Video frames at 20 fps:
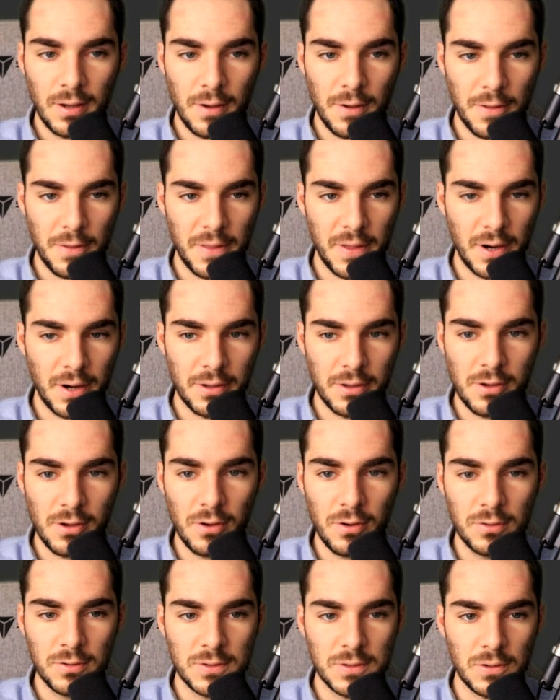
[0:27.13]
There you
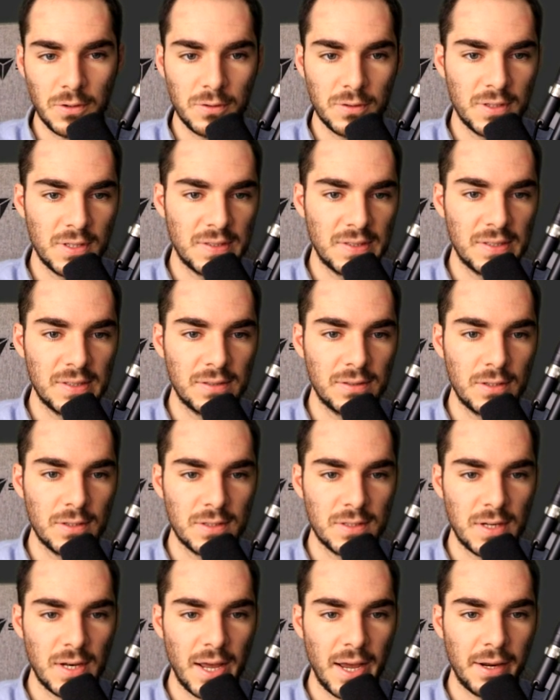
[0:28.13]
go. So this is the
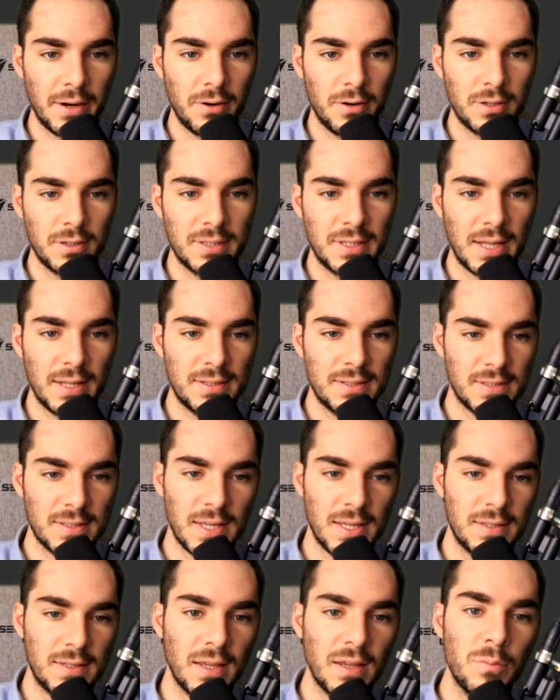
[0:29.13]
slider that's
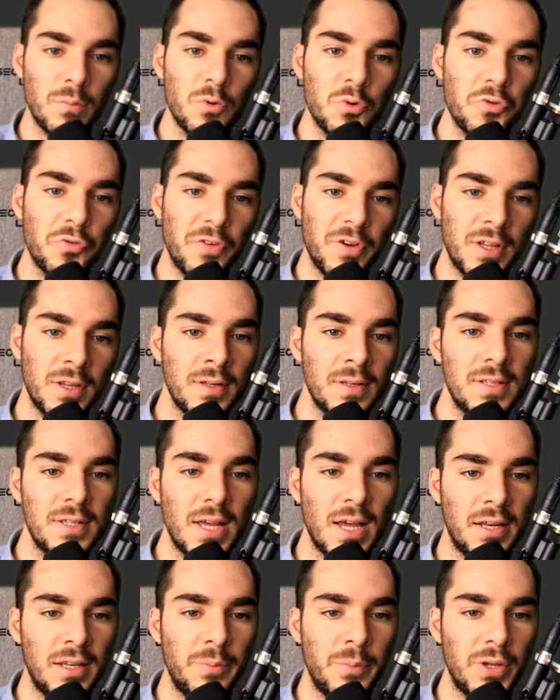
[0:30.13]
getting moved in the
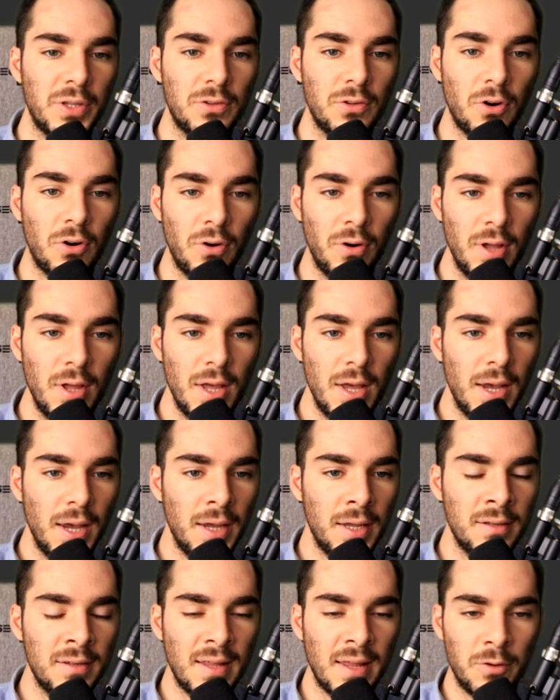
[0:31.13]
animator
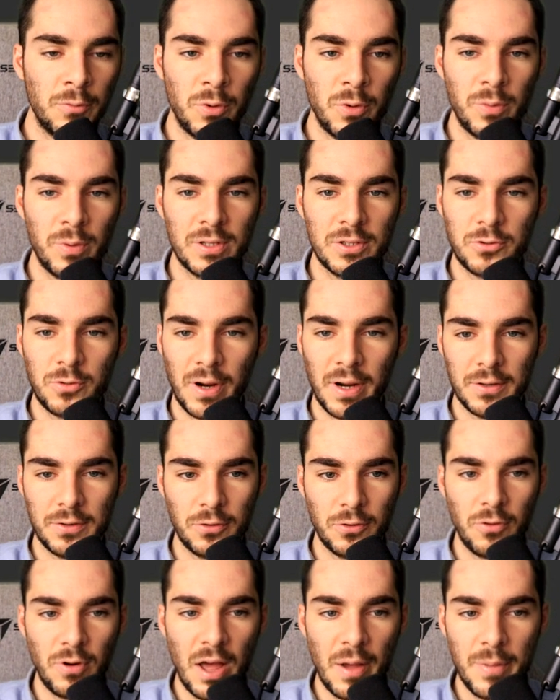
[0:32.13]
and that we will try to
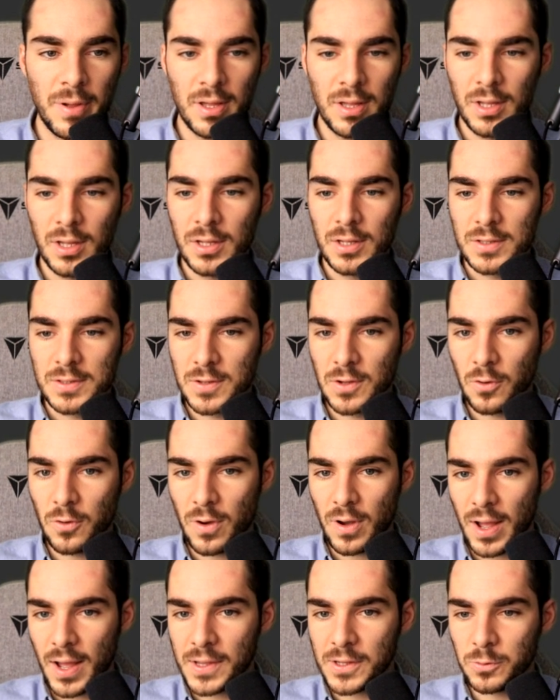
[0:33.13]
grab.
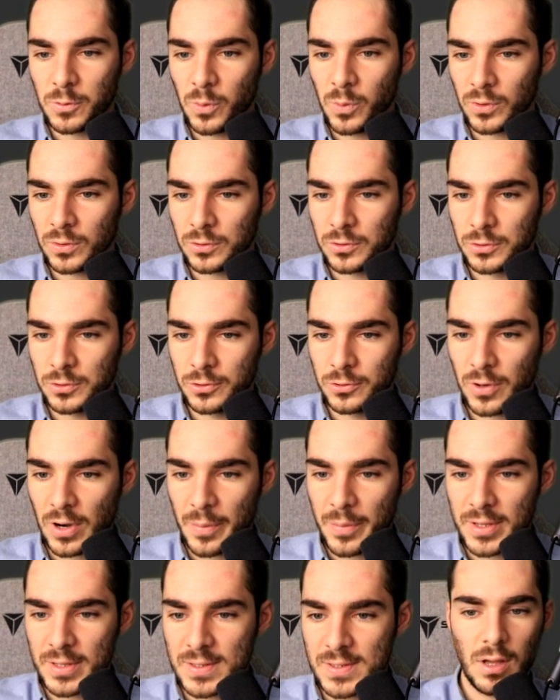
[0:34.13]
So as we want to grab
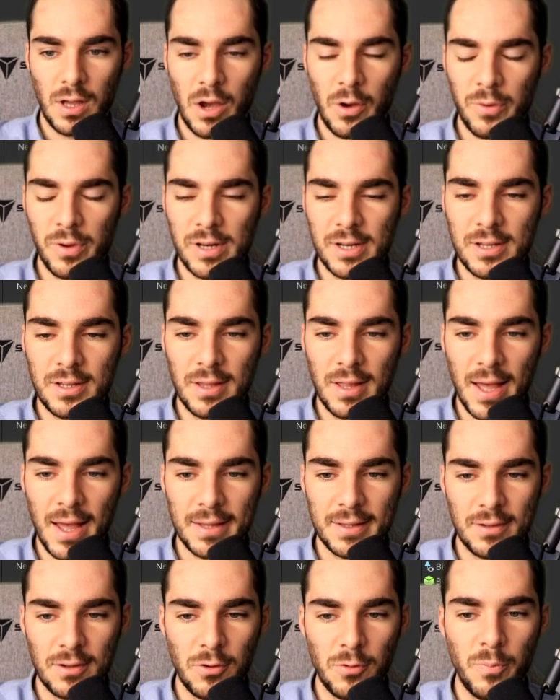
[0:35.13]
it, I will
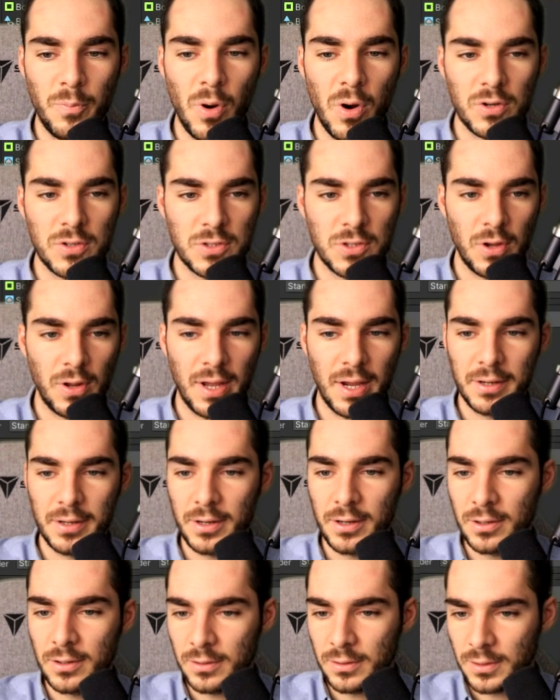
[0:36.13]
add a box
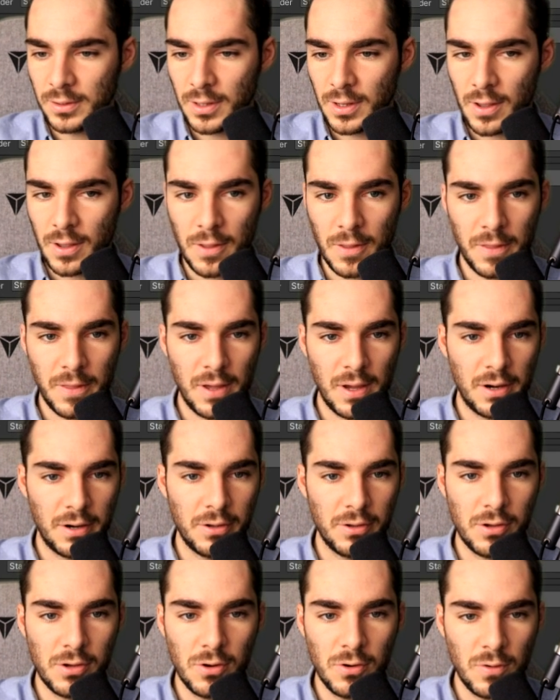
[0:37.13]
collider. There
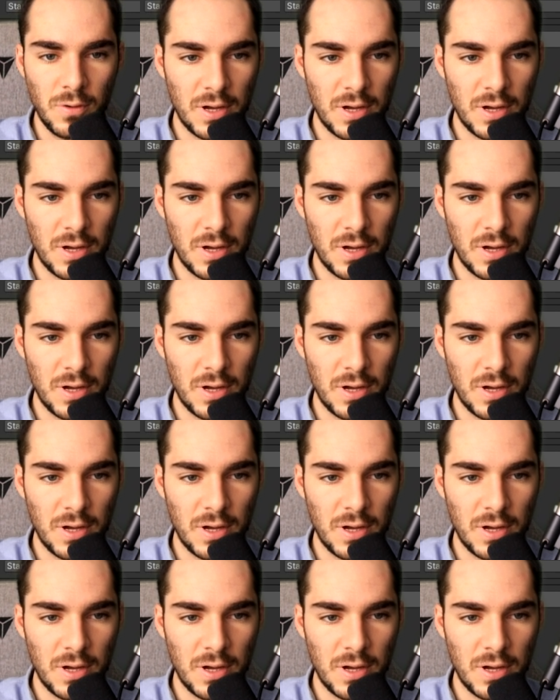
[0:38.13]
you go.